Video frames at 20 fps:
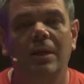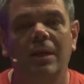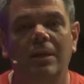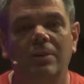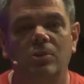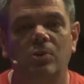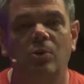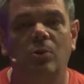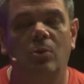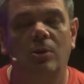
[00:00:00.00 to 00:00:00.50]

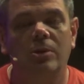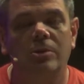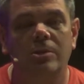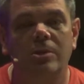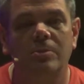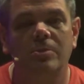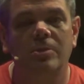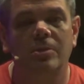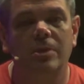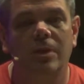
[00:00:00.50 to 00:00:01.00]
to a
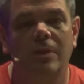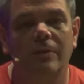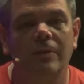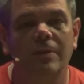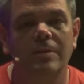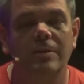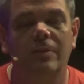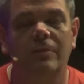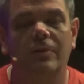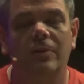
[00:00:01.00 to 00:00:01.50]
worship
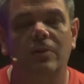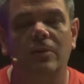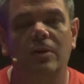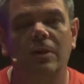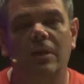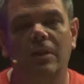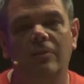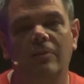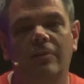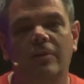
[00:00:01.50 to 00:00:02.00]
service if you're
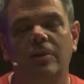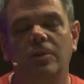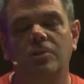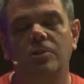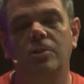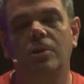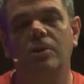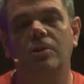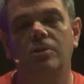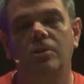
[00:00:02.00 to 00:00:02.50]
looking for a
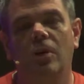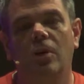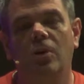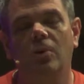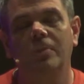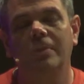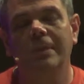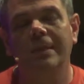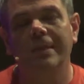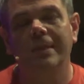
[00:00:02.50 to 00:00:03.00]
church
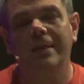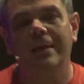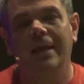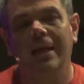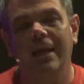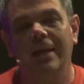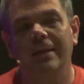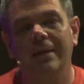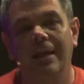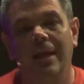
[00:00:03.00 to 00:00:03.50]
home.
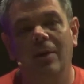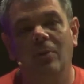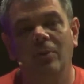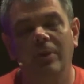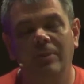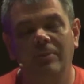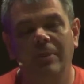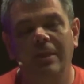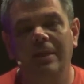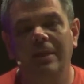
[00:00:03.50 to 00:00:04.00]
And
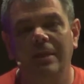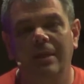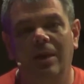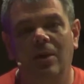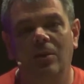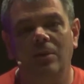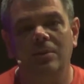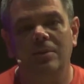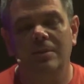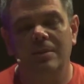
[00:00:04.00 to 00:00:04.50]
we meet
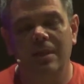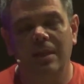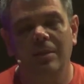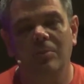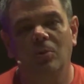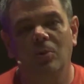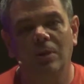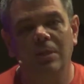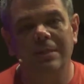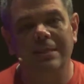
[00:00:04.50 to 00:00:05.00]
on
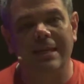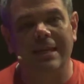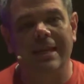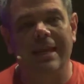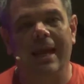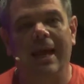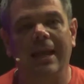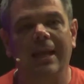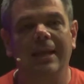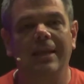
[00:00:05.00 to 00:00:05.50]
Sunday mornings at
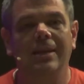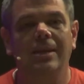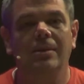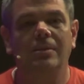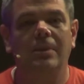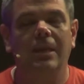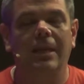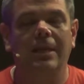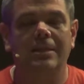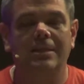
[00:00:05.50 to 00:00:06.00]
9
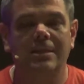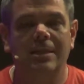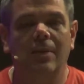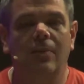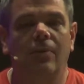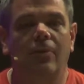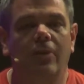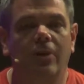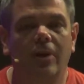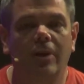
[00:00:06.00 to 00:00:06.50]
a.m. and
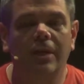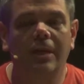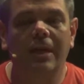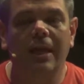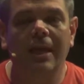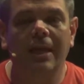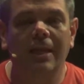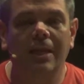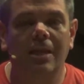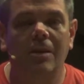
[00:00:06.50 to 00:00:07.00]
10:30
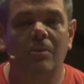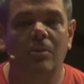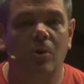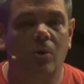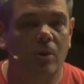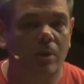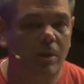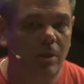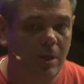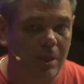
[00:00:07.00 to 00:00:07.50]
a.m.,
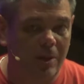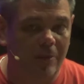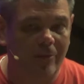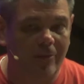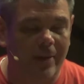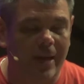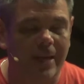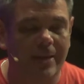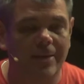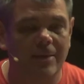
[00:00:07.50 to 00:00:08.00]
or you can
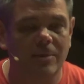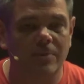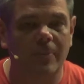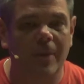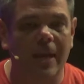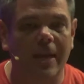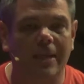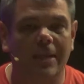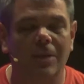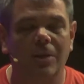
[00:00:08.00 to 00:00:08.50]
find us
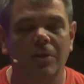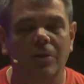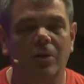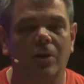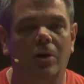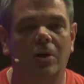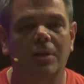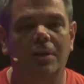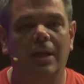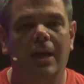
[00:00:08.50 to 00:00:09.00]
back
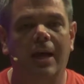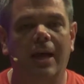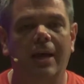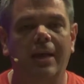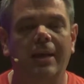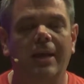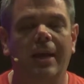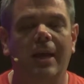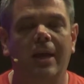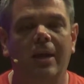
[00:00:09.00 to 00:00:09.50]
here
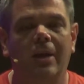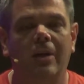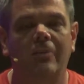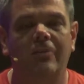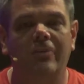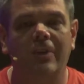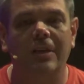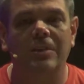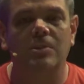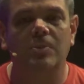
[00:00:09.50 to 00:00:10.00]
online at our
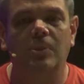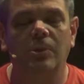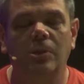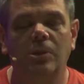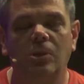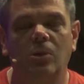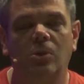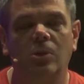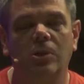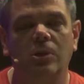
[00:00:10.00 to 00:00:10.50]

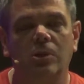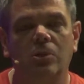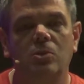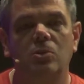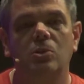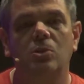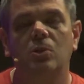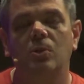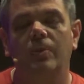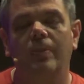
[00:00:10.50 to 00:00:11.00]
Facebook or
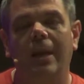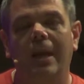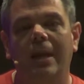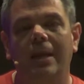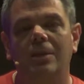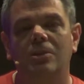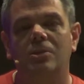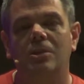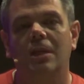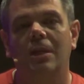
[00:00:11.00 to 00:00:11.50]
YouTube
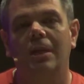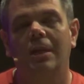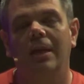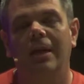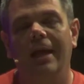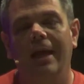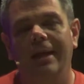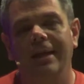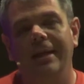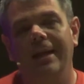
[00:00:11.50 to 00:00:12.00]
page
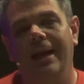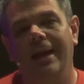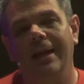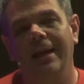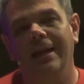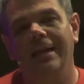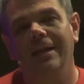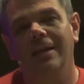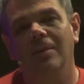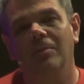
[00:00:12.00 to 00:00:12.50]
at
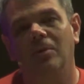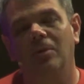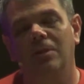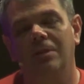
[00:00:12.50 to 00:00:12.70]
9 a.m. or